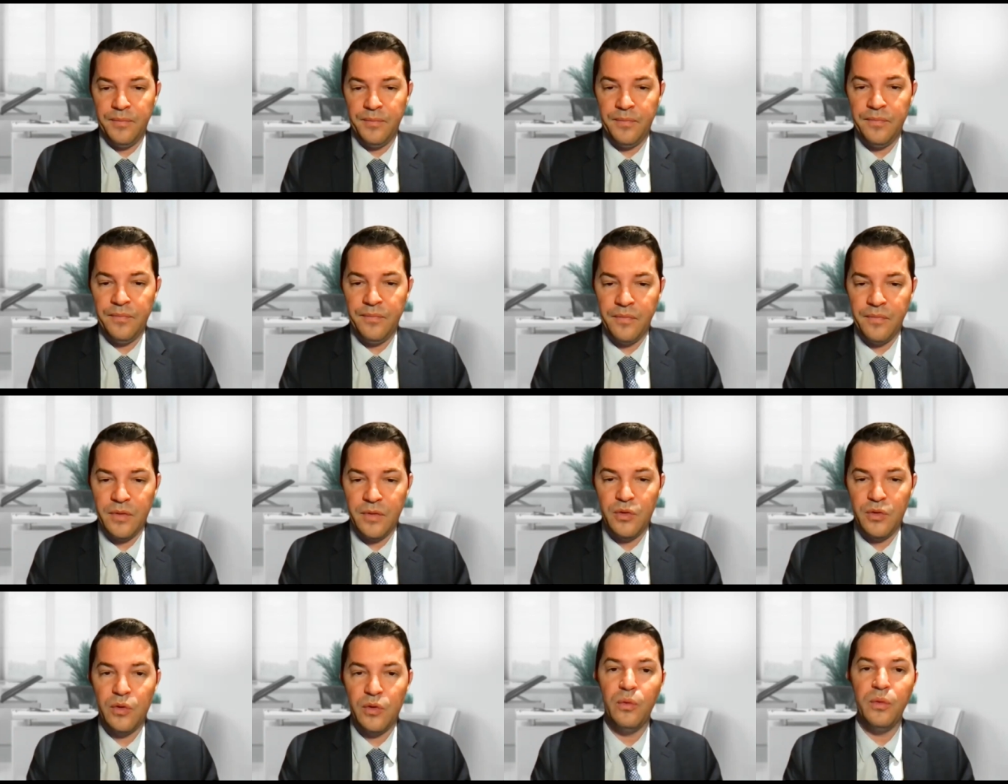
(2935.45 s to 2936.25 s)
Mm-hmm.
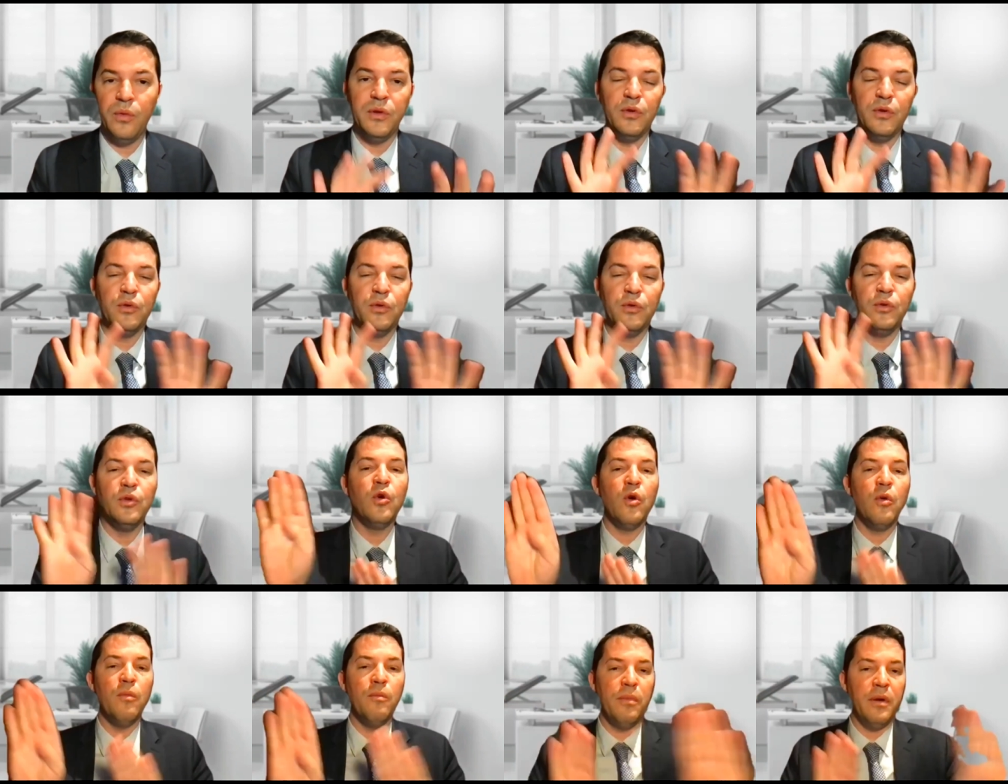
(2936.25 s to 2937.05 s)
So don't,
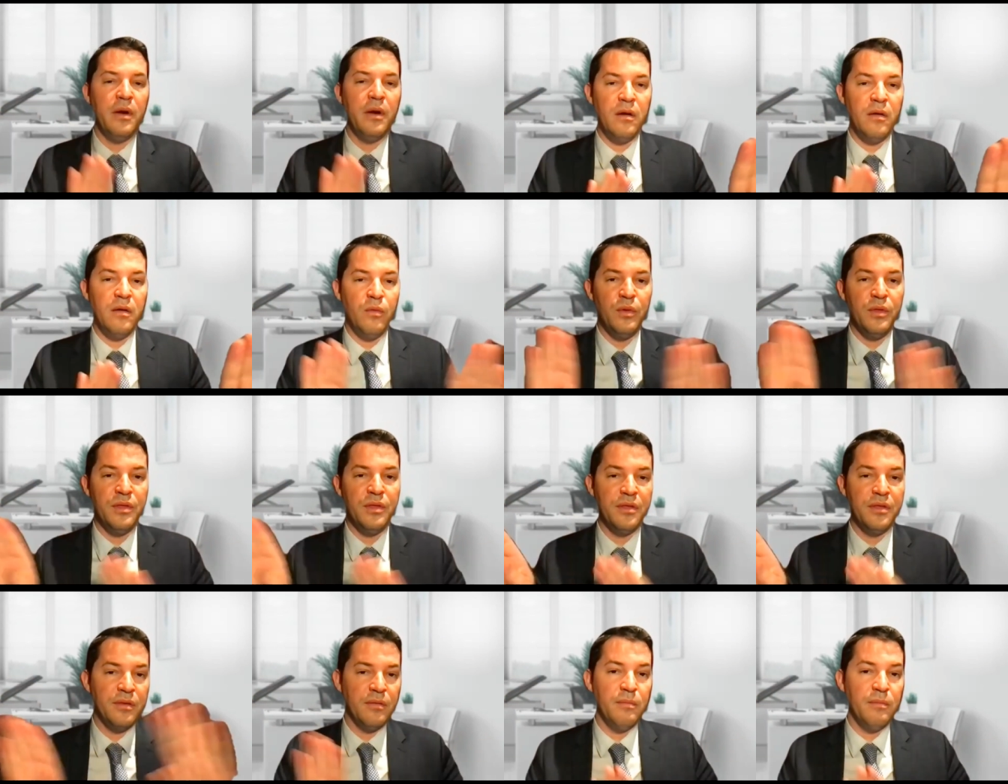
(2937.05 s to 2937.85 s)
don't, compare
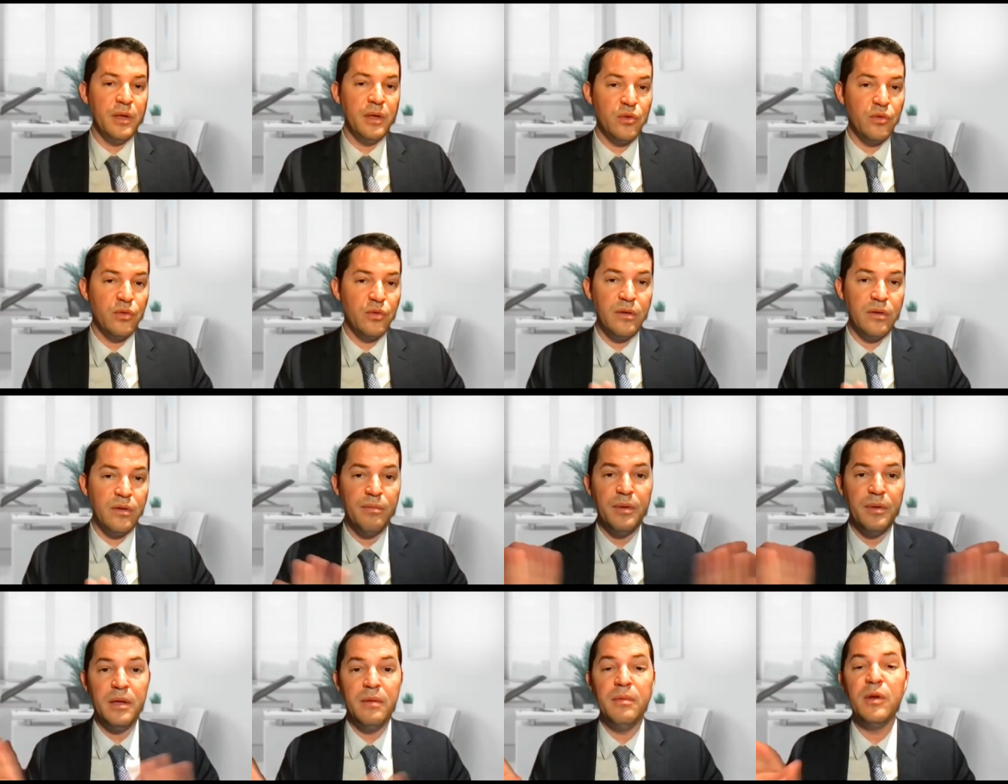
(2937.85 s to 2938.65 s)
with
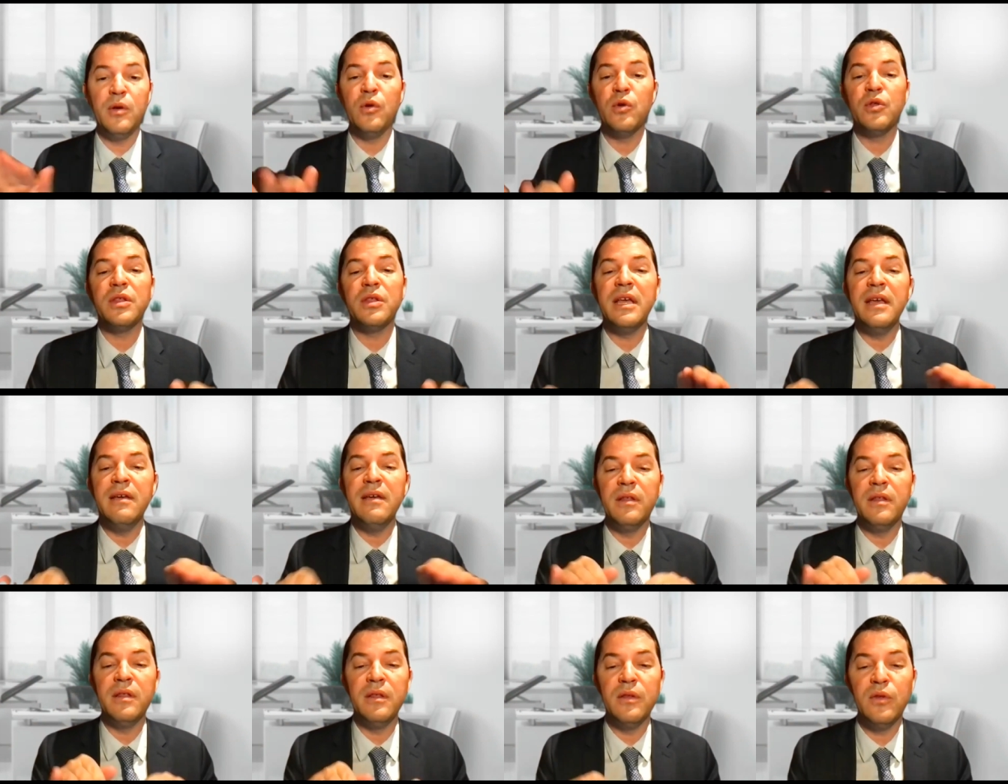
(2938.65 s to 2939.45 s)
mesotherapy because
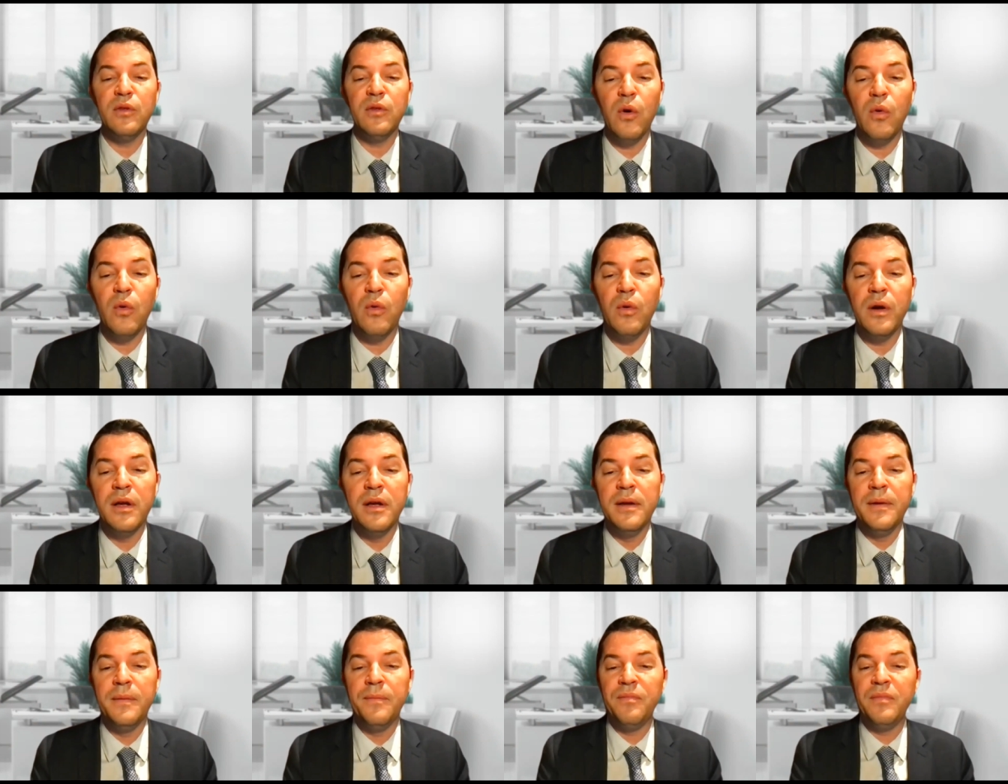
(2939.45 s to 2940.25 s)
even though
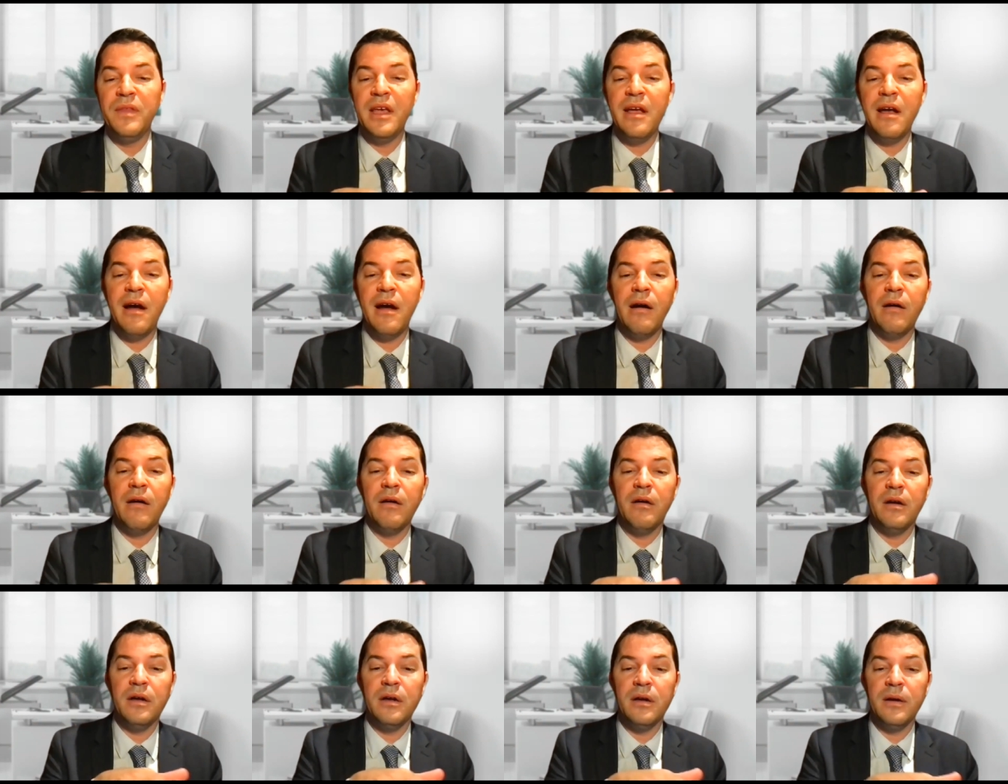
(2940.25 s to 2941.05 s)
they
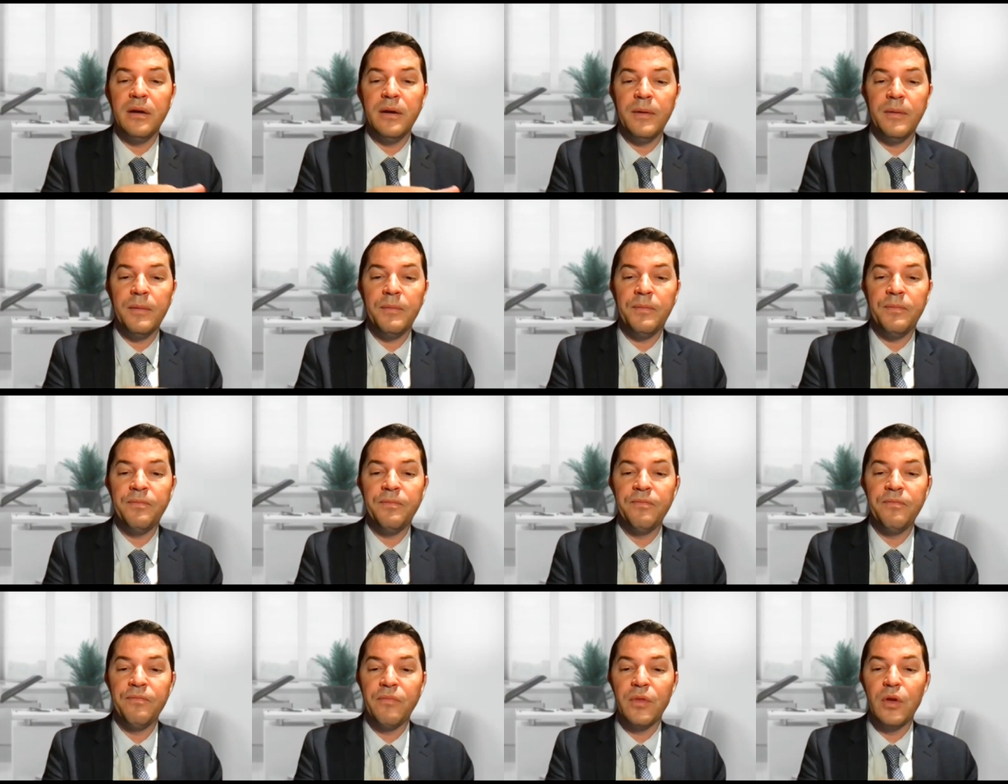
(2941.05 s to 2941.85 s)
are um,
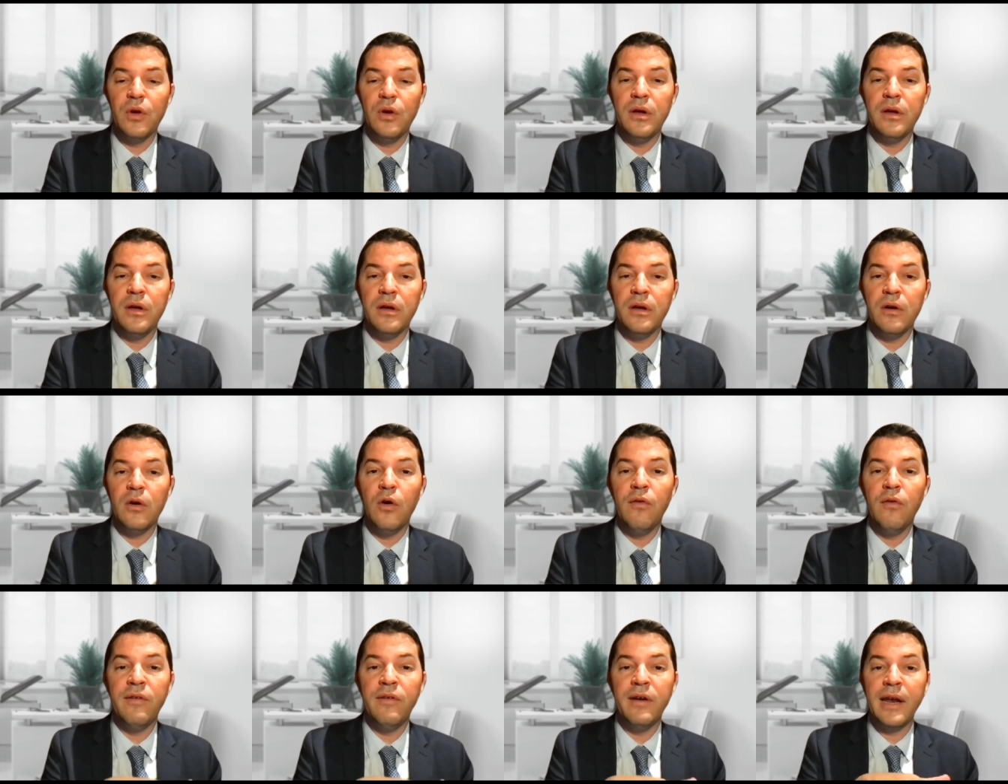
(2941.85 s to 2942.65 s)
uh,
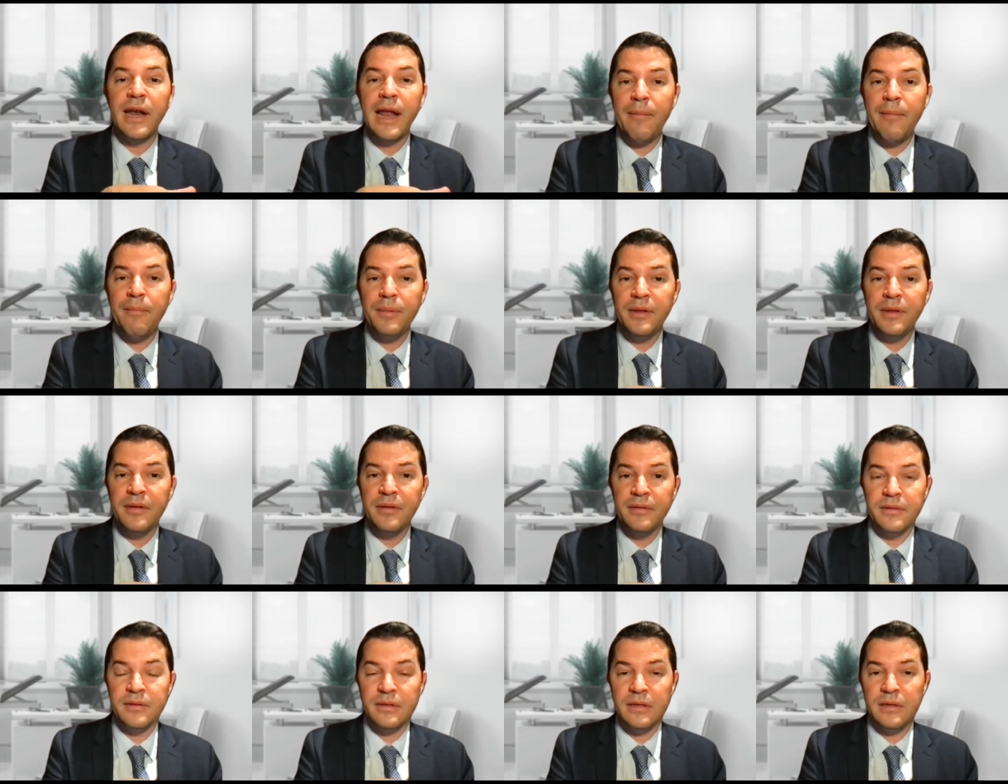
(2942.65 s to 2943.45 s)
overlapped,
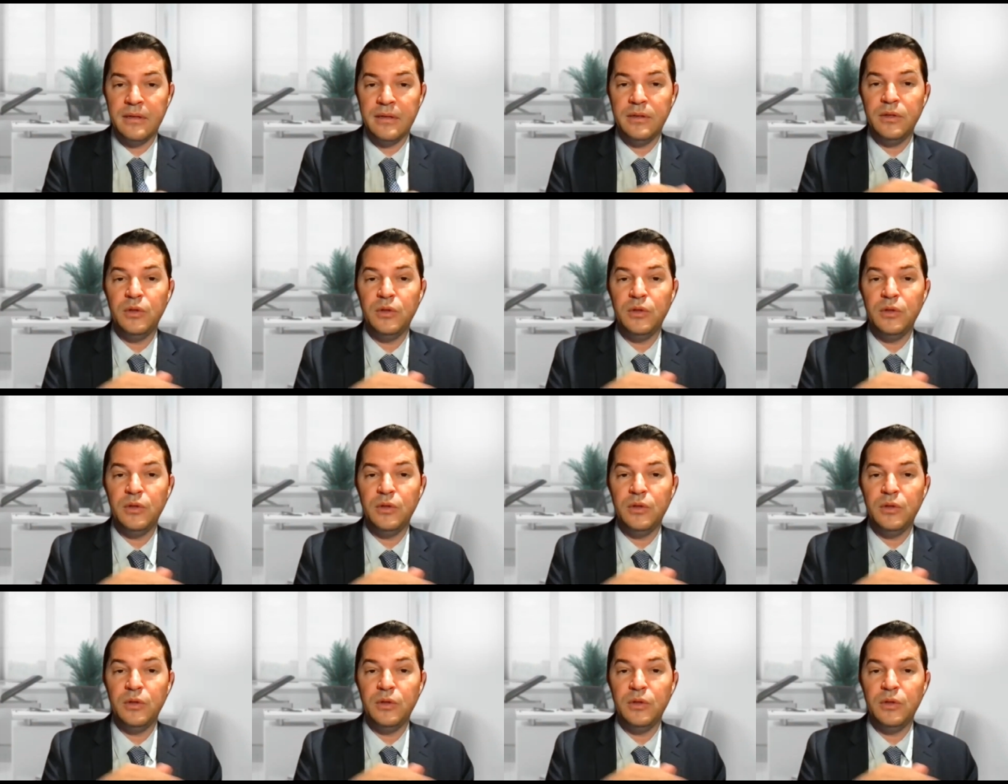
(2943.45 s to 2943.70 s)
uh,